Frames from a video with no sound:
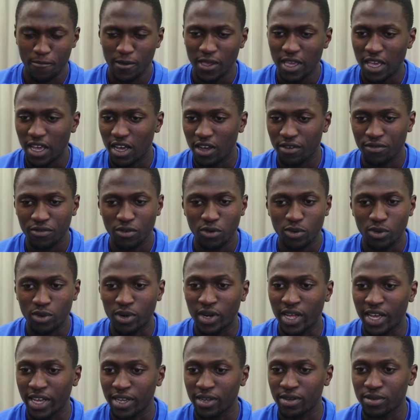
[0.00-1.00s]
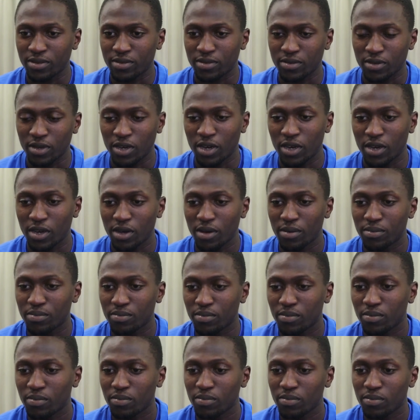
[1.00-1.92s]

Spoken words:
Yeah, I feel like